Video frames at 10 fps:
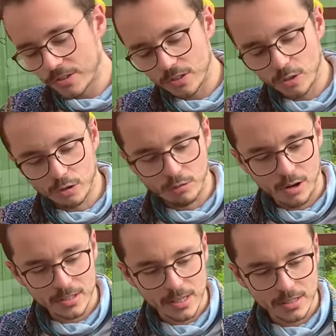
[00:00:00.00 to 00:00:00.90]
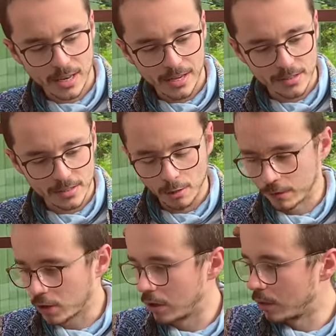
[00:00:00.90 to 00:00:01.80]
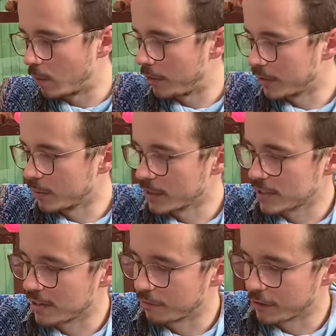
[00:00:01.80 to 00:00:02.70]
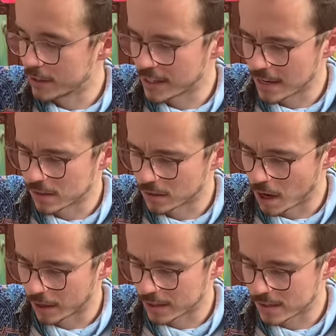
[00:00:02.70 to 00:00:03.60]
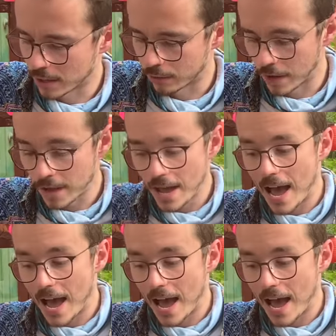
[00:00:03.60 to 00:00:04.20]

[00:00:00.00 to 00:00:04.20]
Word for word: Unto Dawn rocks this light silver colour, while the UNSC Infinity has a darker silver.